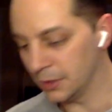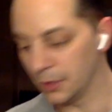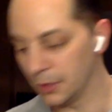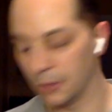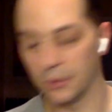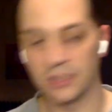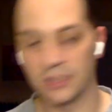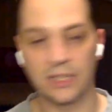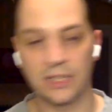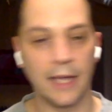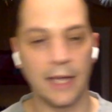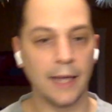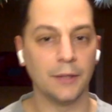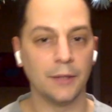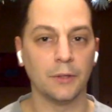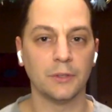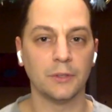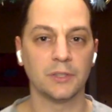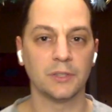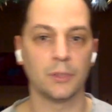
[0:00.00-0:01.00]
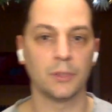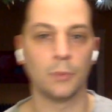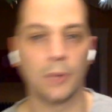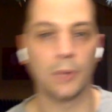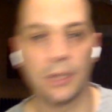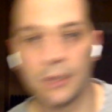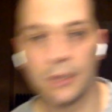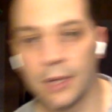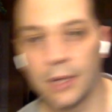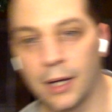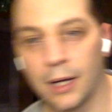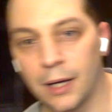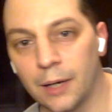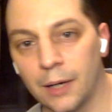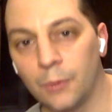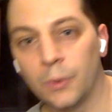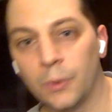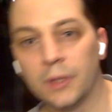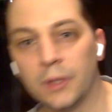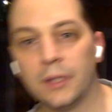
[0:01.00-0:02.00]
the scandals and
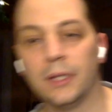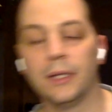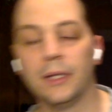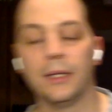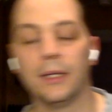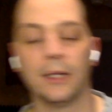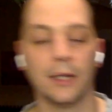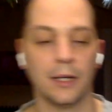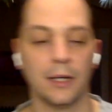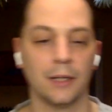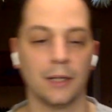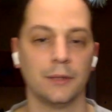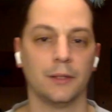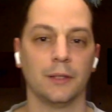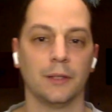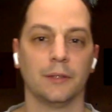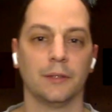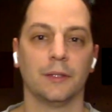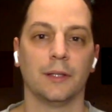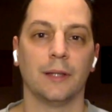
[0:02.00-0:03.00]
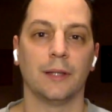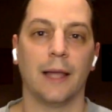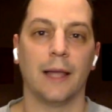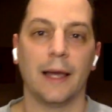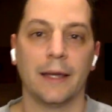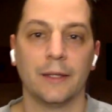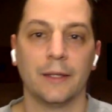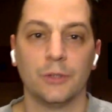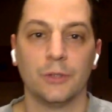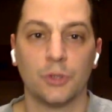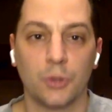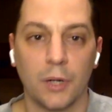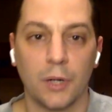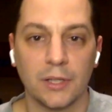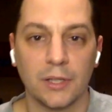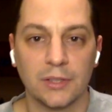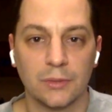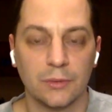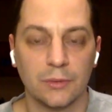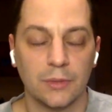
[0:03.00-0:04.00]
whatnot, with the lack in
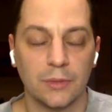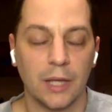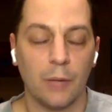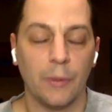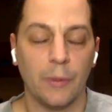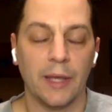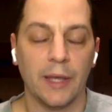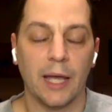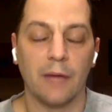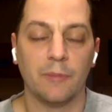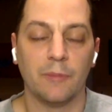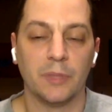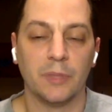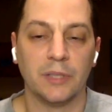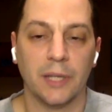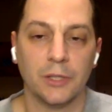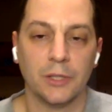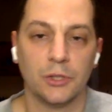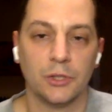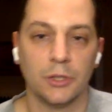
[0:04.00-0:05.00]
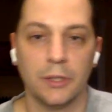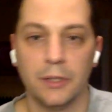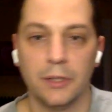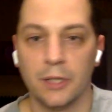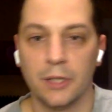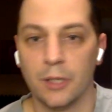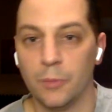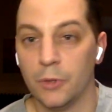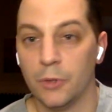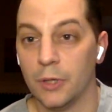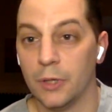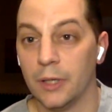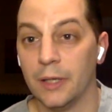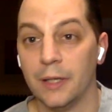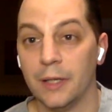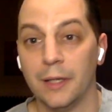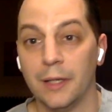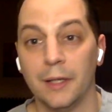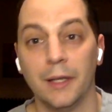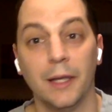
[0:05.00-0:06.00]
trust that we have potentially in the
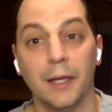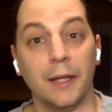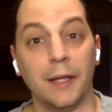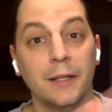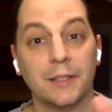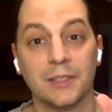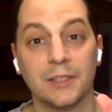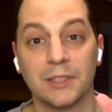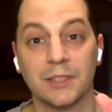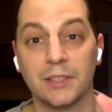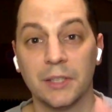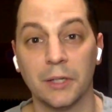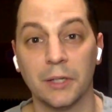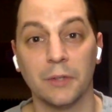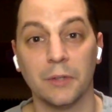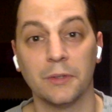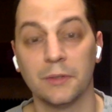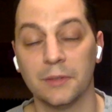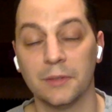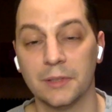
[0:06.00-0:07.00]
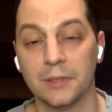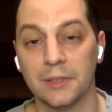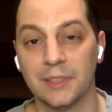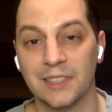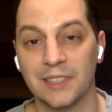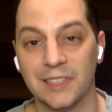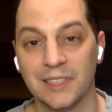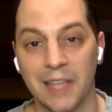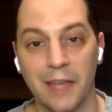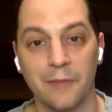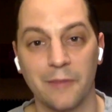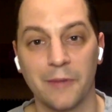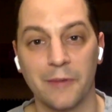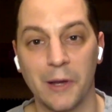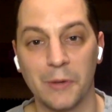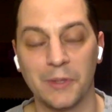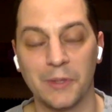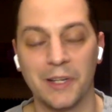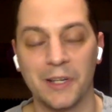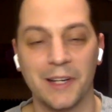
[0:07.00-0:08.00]
community, it is still
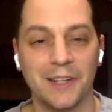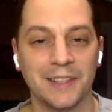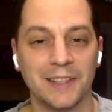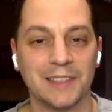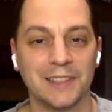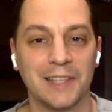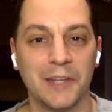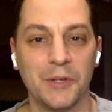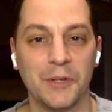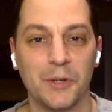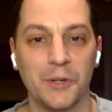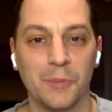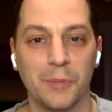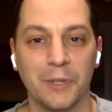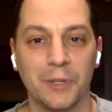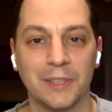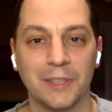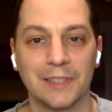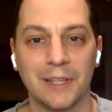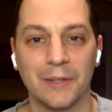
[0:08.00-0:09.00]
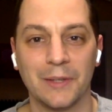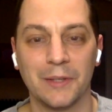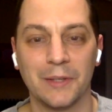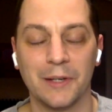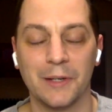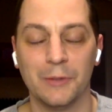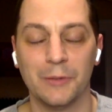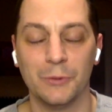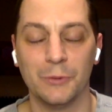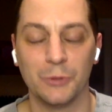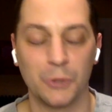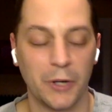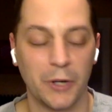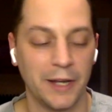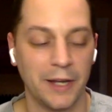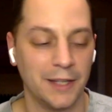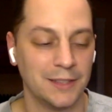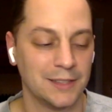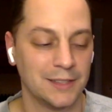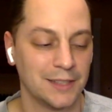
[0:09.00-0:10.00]
safe out there to send your books out there and do
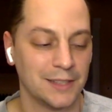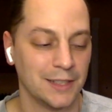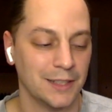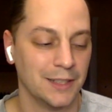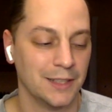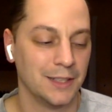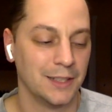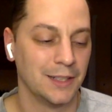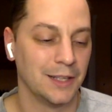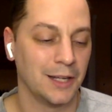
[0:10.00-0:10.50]
trades.